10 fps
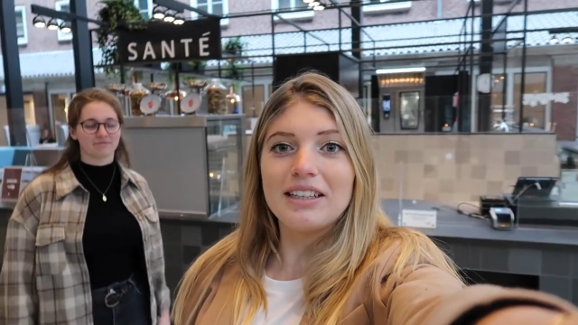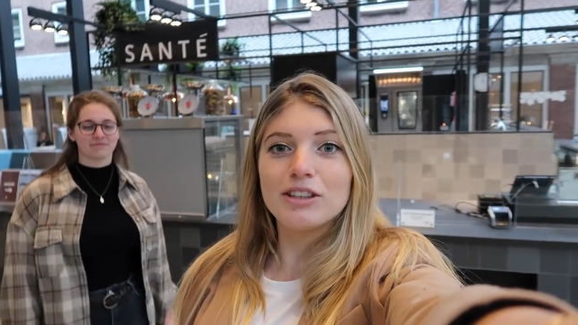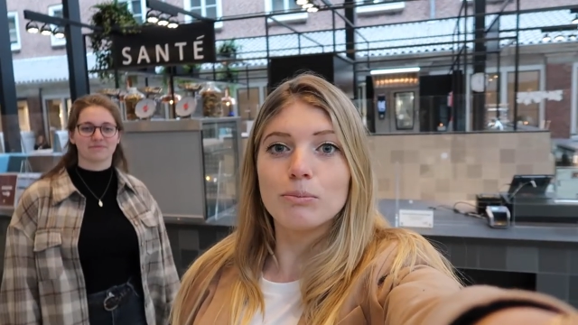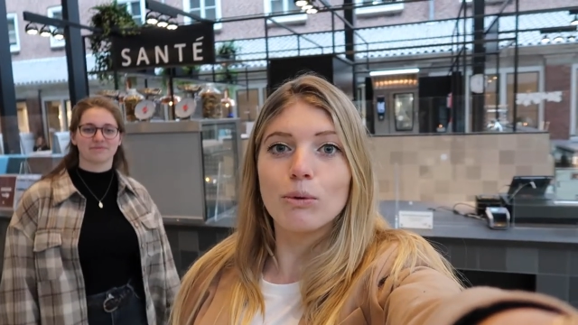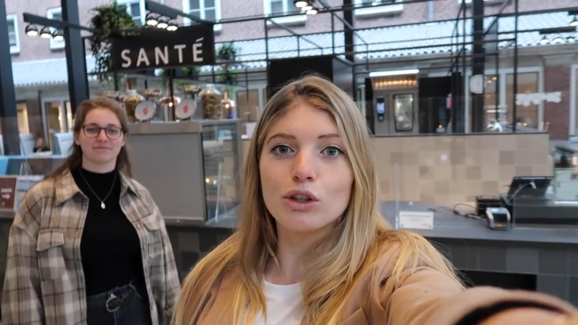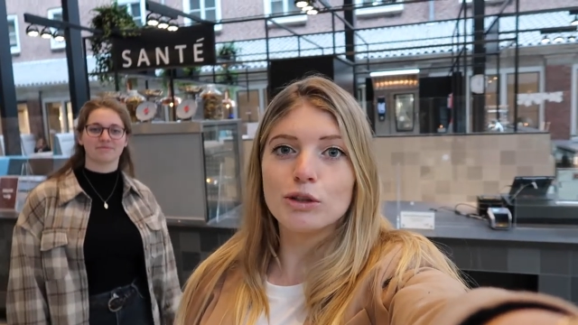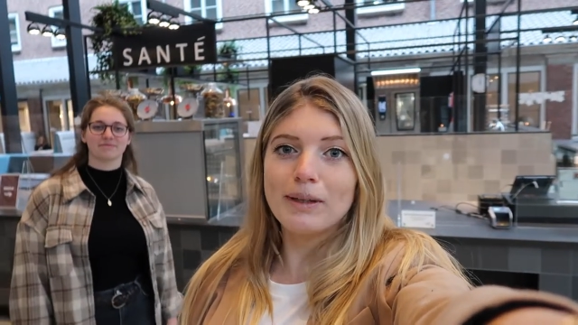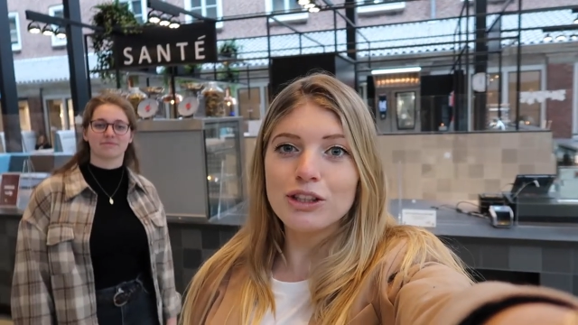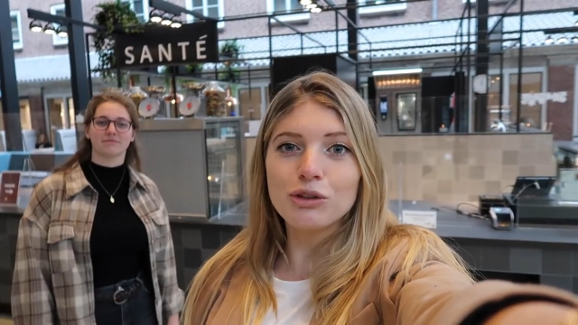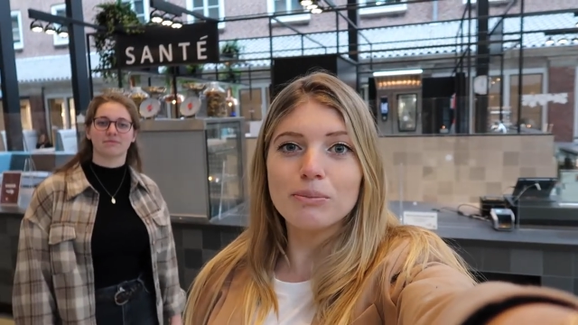Speaker 1: these more
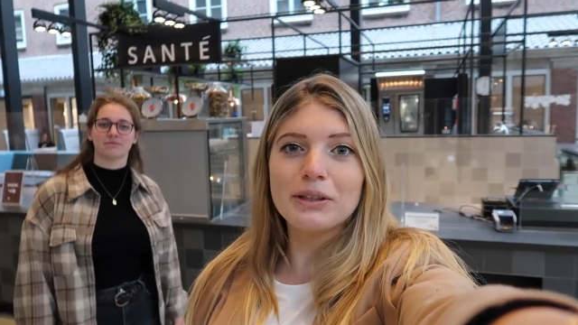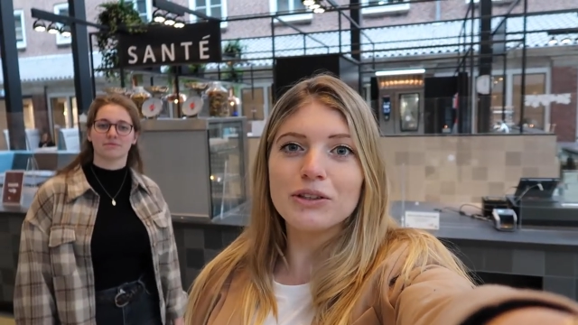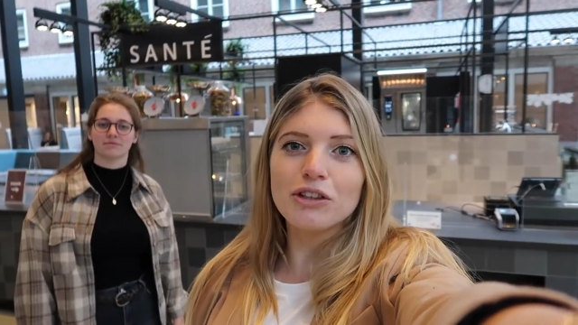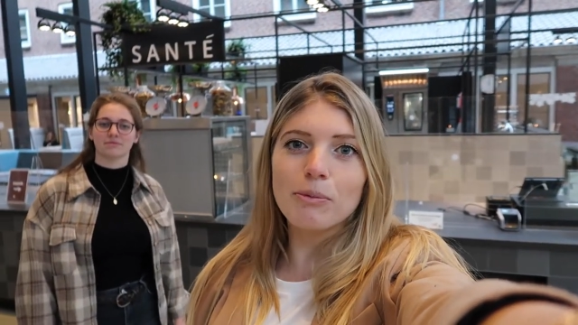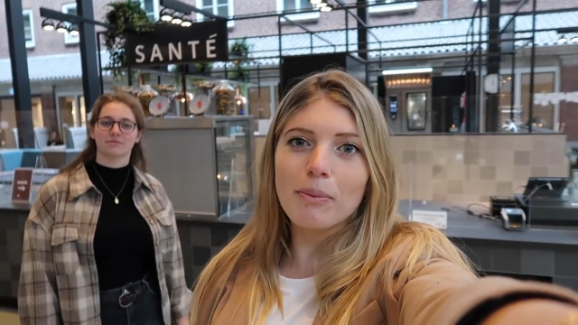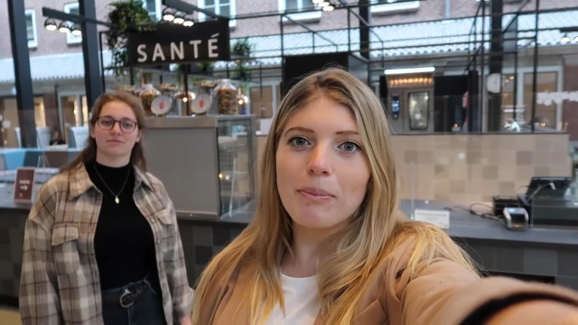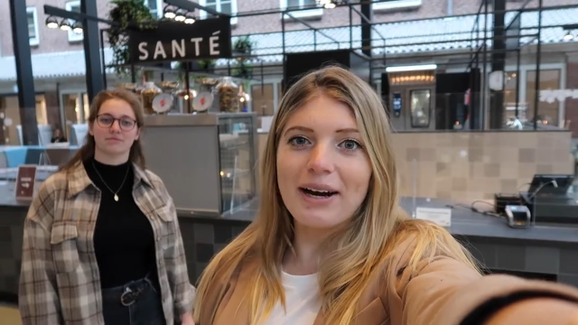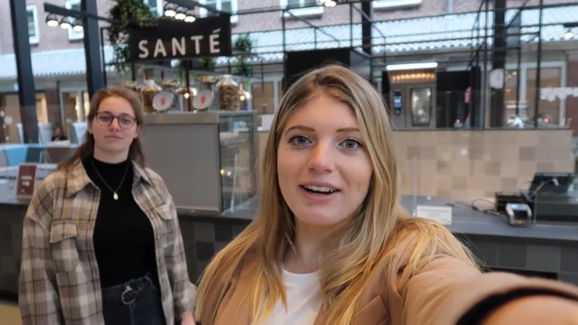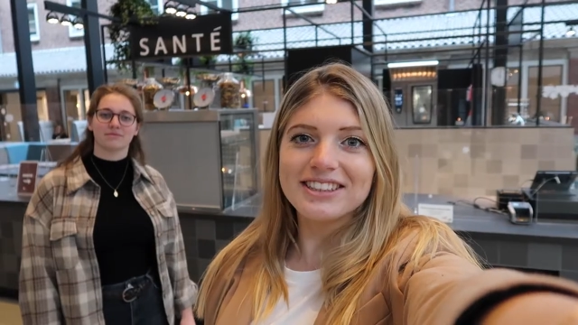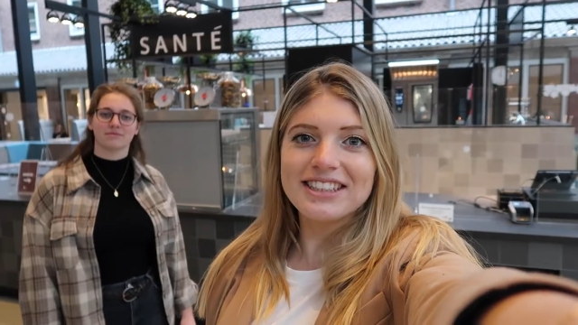special meals are
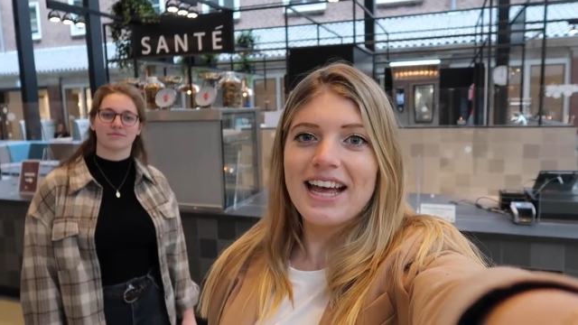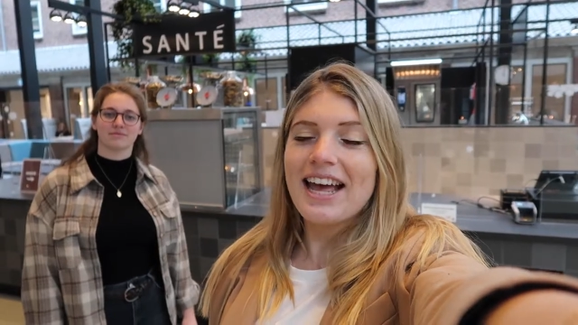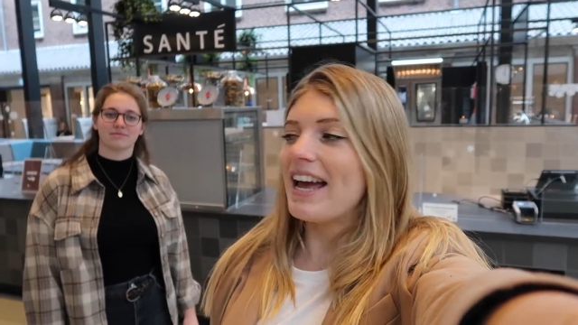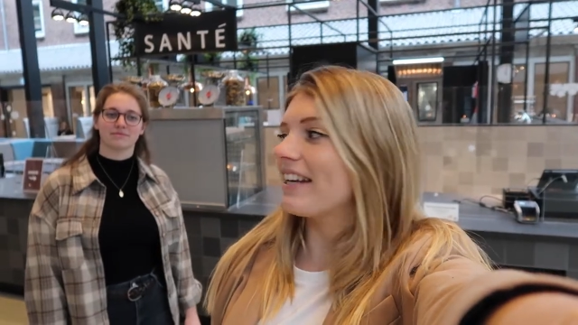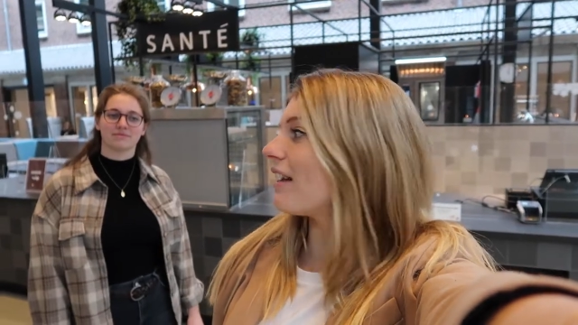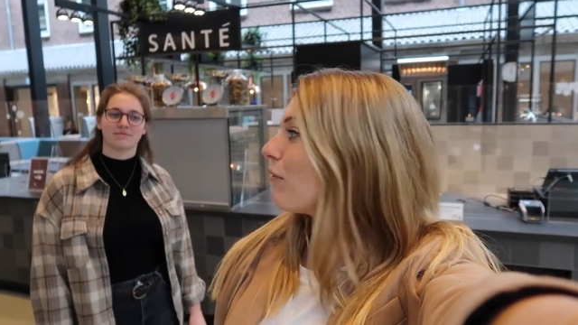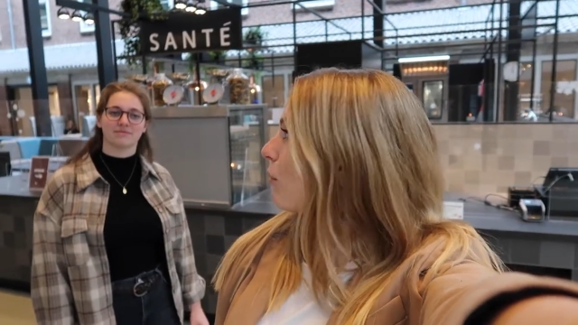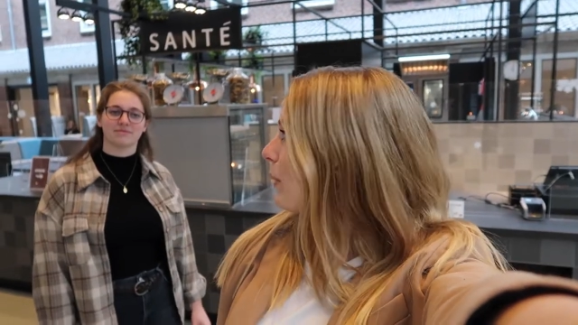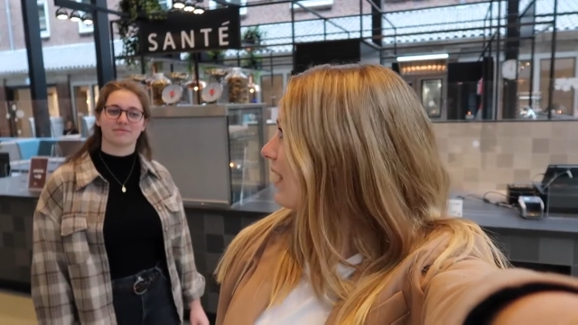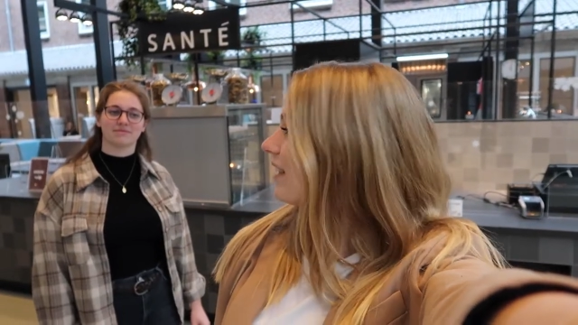prepared and
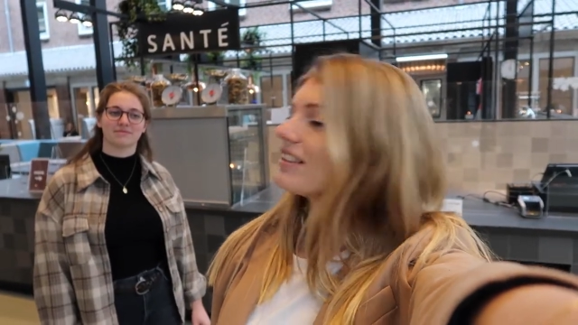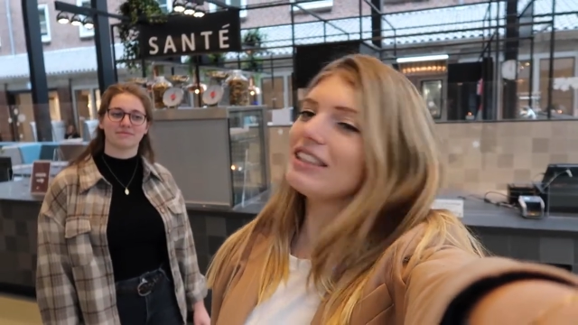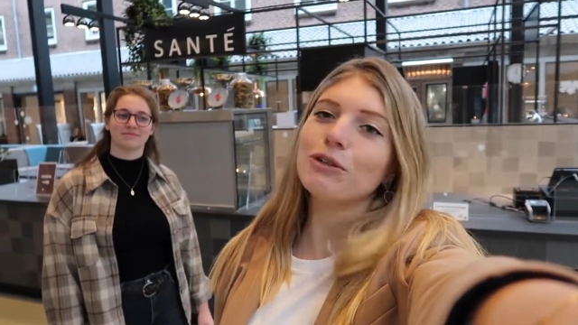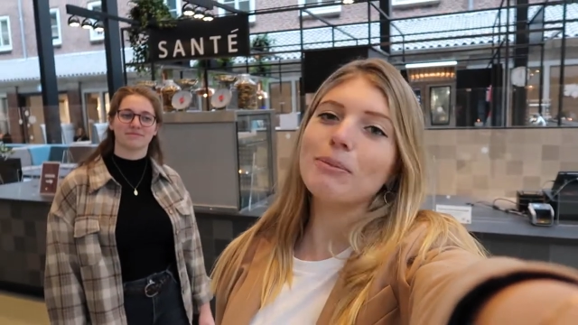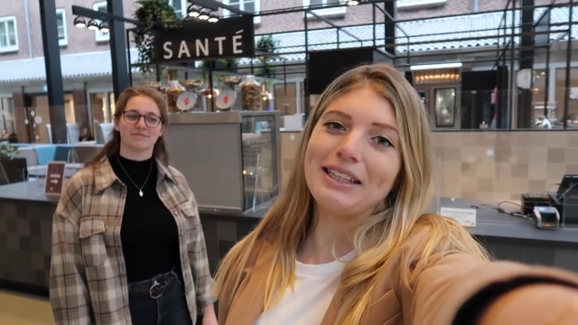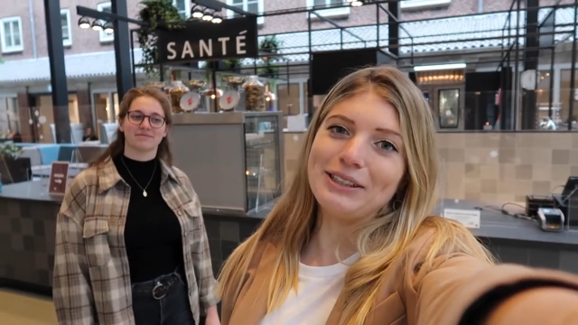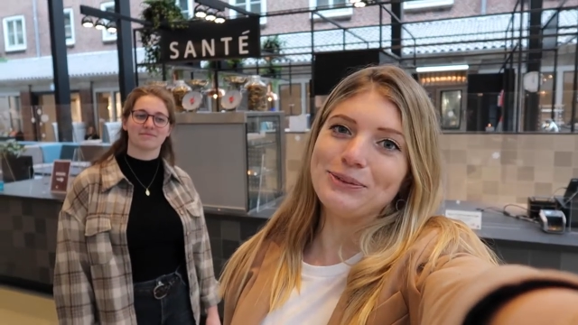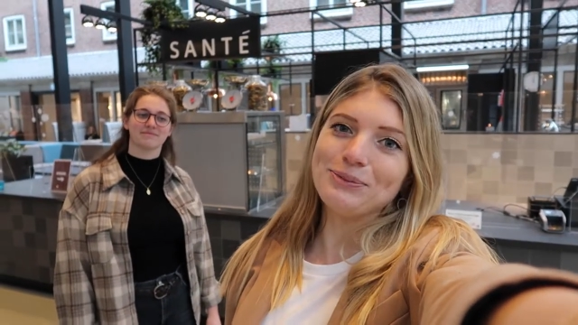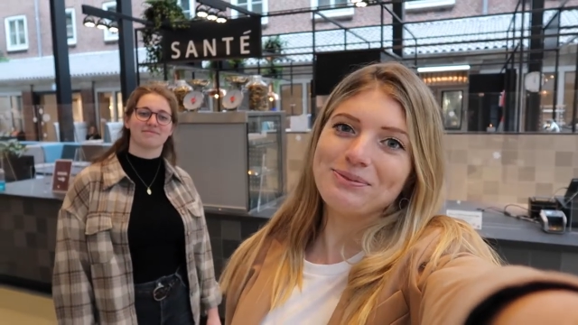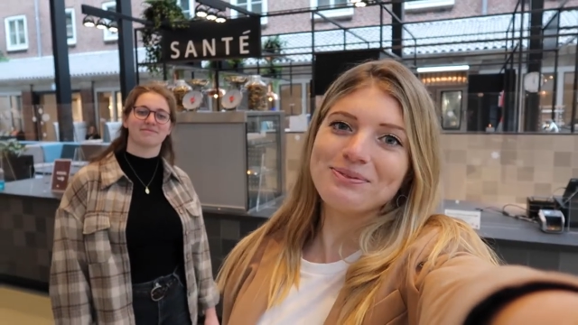every week there's a new menu.